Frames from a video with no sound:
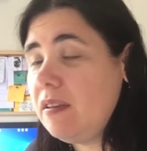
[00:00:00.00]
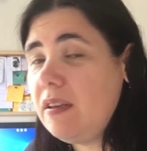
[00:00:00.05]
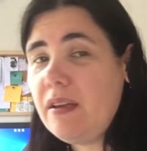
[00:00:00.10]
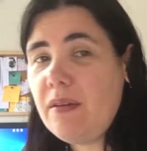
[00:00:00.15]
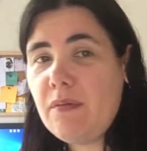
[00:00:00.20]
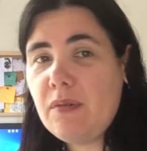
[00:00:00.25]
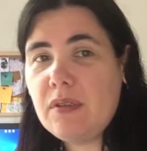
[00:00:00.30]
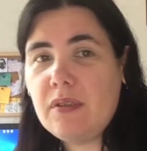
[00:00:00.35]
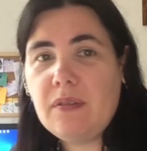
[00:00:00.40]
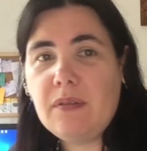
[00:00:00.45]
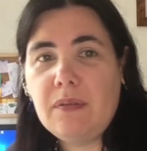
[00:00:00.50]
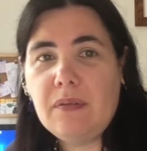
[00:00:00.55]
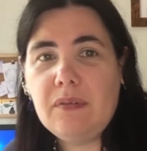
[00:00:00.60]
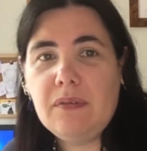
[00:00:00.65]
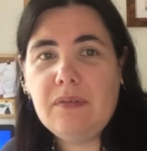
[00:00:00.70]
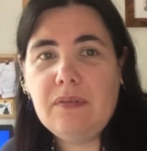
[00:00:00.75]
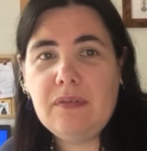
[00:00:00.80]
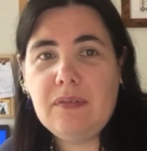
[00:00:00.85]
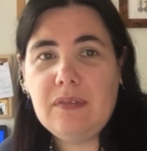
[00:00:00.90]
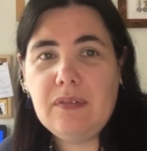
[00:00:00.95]
It was,
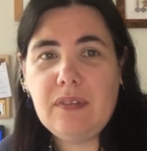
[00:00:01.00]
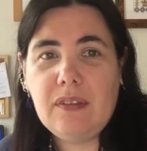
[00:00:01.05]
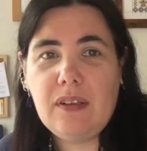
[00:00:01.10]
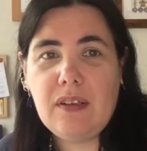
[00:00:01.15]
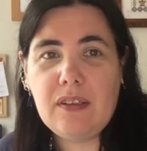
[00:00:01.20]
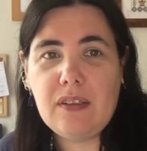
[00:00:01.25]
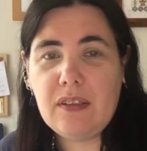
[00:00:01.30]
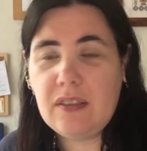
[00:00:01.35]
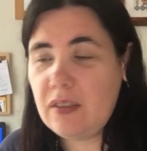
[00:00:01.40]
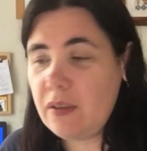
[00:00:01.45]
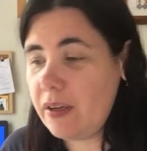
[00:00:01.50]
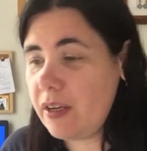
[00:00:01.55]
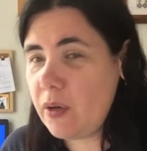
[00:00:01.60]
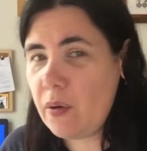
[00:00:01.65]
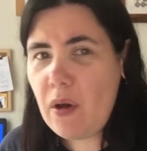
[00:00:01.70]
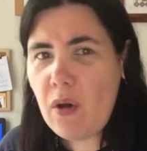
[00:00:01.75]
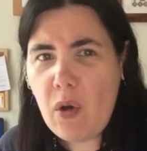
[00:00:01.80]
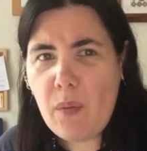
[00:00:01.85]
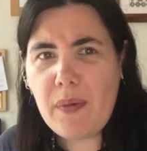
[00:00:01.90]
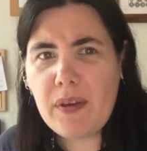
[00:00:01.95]
so I know
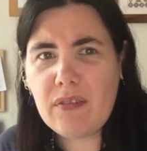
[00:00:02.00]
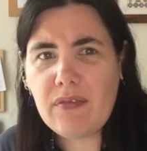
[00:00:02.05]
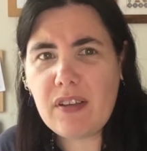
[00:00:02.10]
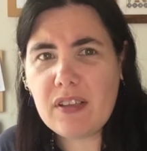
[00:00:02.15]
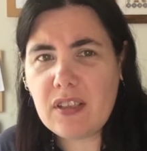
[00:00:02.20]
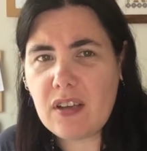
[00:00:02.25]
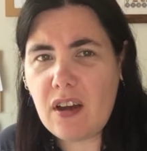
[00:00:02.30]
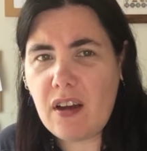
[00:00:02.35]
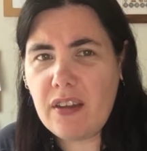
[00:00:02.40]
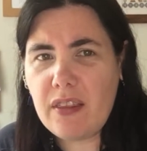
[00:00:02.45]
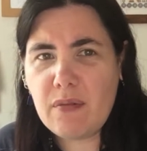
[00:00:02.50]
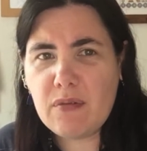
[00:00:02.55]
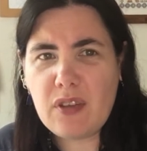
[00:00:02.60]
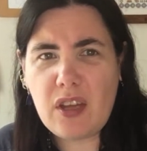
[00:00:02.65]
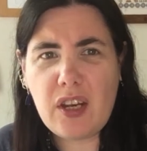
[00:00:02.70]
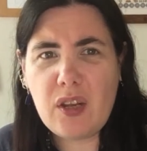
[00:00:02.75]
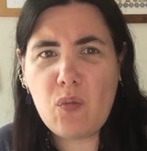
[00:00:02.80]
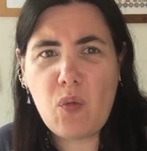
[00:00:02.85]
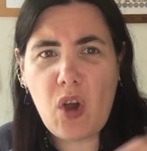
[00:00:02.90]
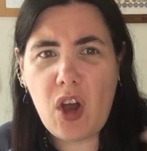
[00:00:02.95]
where all my threads are, and there was
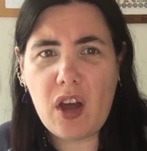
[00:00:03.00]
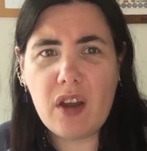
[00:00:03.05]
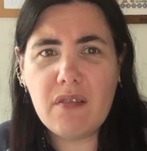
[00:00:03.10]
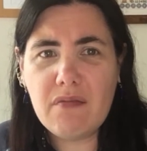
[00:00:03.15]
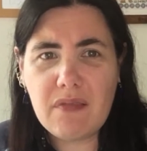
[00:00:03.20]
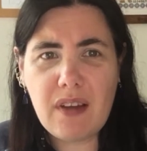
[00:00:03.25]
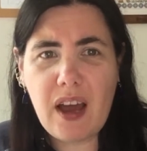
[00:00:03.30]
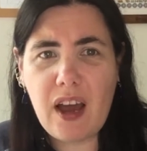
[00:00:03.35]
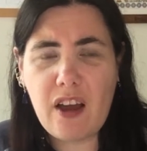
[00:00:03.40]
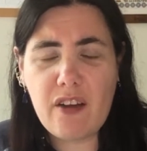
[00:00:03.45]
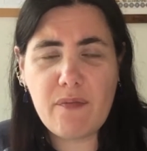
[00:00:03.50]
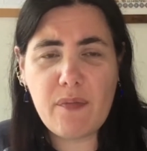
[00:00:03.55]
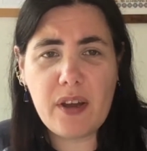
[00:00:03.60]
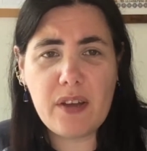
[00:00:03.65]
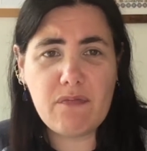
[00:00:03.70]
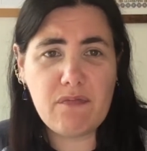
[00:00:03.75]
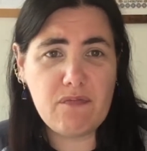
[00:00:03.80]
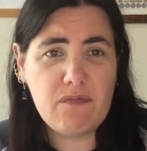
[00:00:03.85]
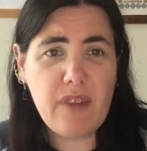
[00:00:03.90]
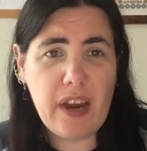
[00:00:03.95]
only one out of
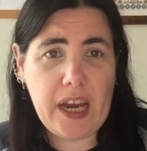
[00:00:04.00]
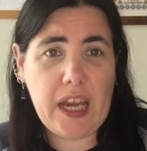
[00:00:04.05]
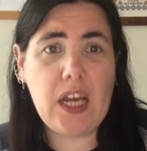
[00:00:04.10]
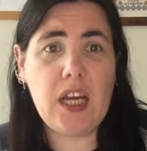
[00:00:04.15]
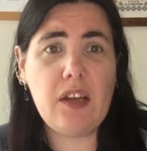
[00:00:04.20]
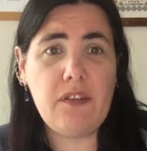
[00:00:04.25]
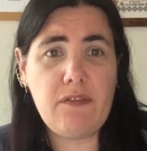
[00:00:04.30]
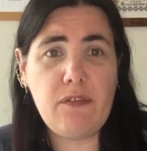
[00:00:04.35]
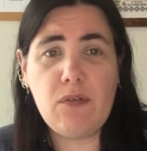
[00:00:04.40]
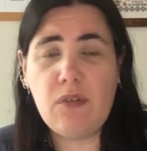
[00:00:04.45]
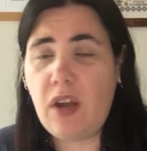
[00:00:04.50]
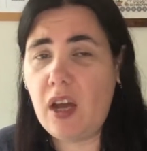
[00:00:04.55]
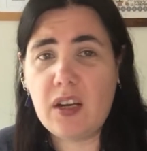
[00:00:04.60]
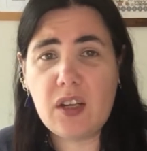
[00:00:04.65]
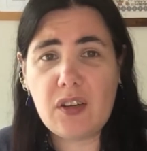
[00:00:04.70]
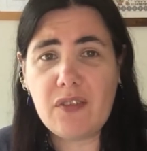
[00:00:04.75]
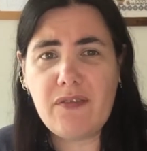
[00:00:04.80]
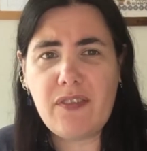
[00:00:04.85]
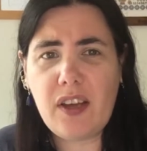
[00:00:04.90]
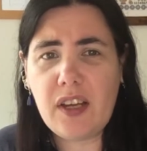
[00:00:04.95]
my regular full line I
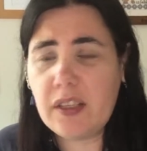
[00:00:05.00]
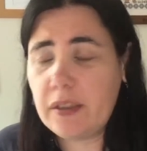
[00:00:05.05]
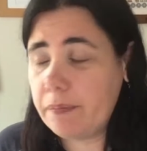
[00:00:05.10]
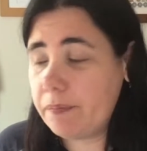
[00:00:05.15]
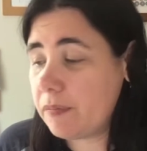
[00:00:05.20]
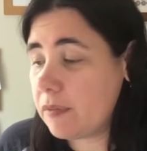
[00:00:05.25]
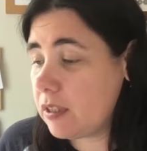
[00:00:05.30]
couldn't find.